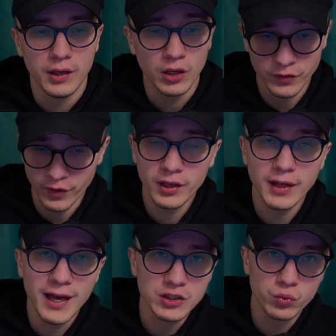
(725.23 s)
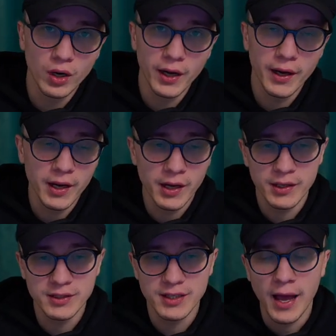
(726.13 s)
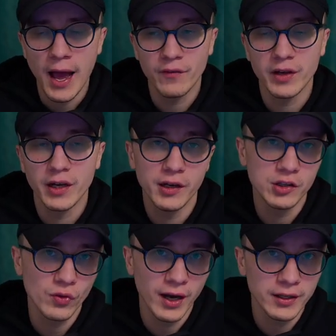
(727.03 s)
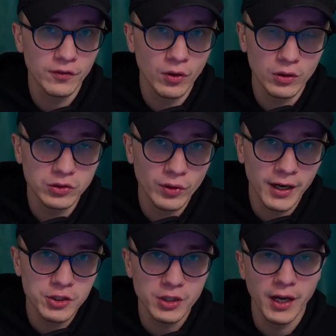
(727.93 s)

the very last one is having an interactive call to action.